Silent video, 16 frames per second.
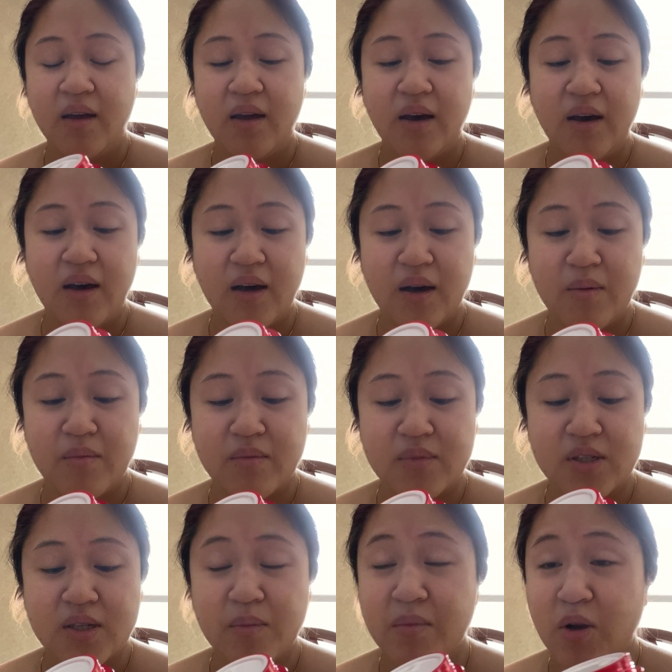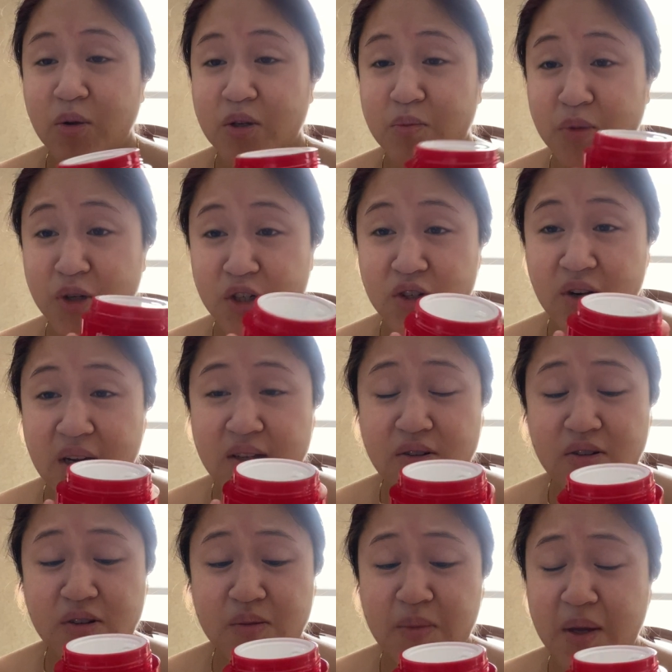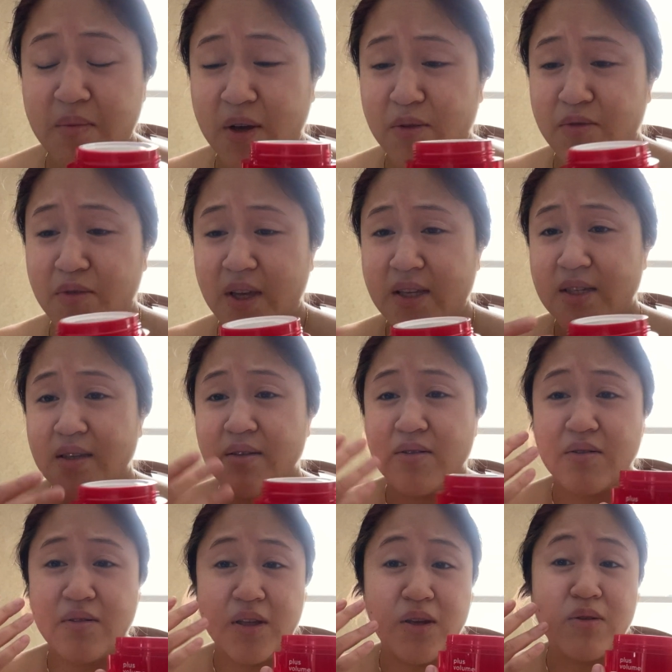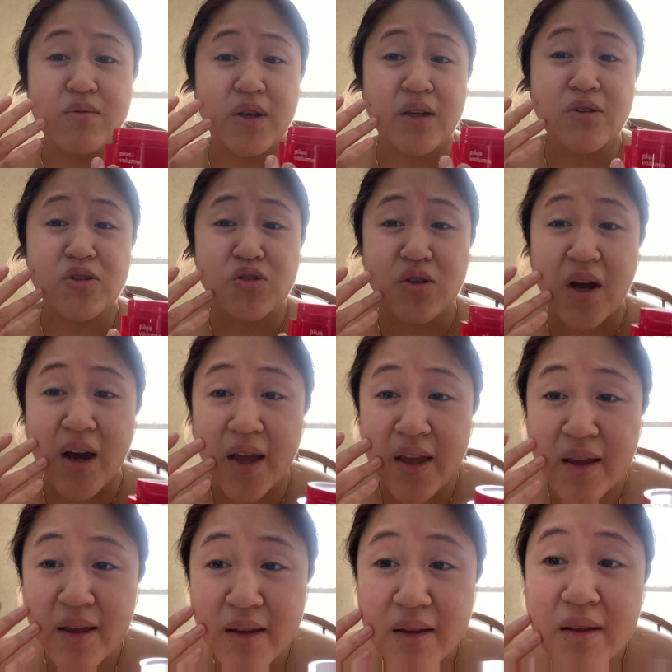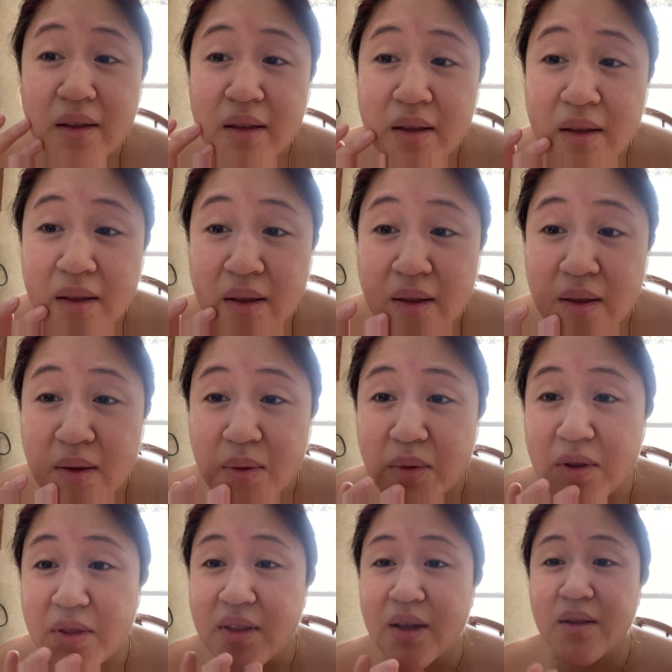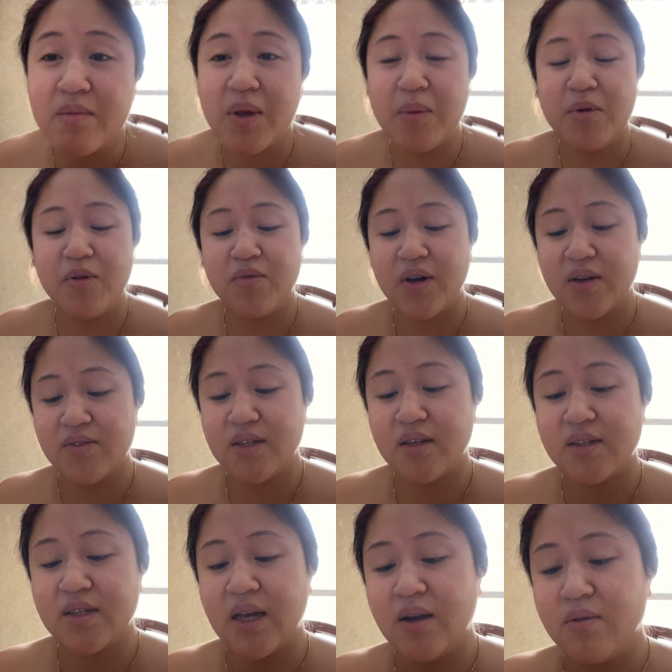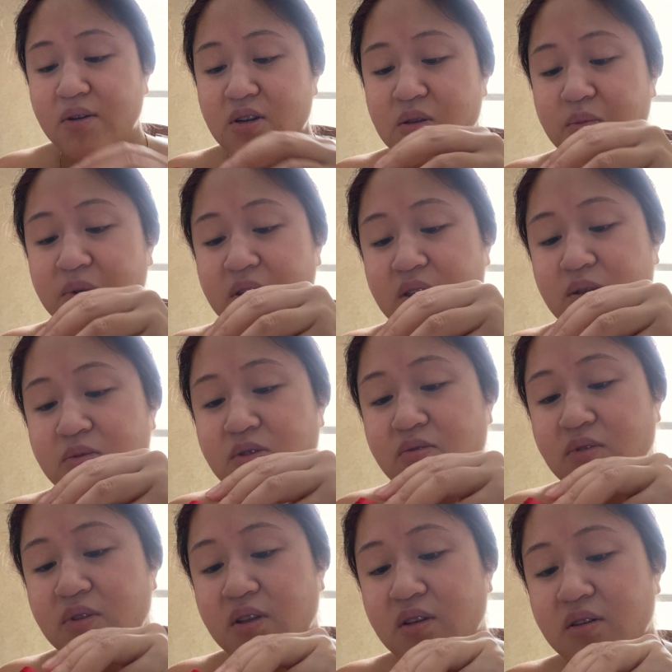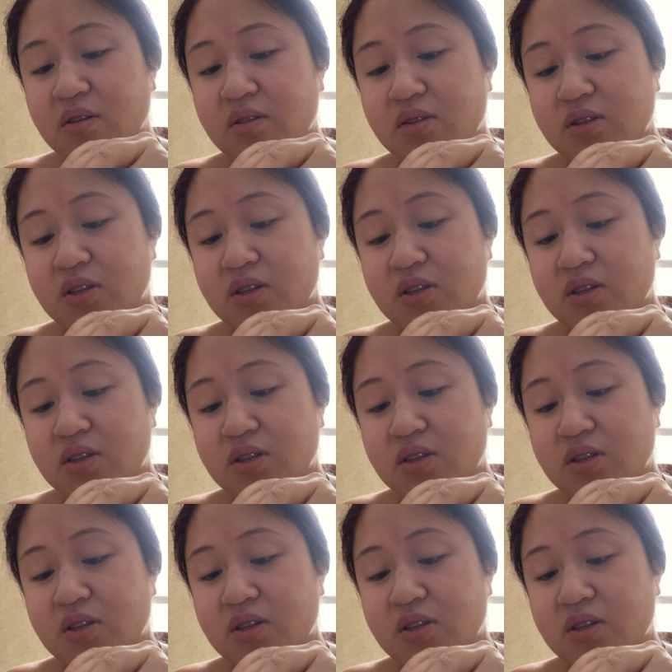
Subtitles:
Some moisturizers make my face literally like dry within maybe 5-6 hours, but this was really good.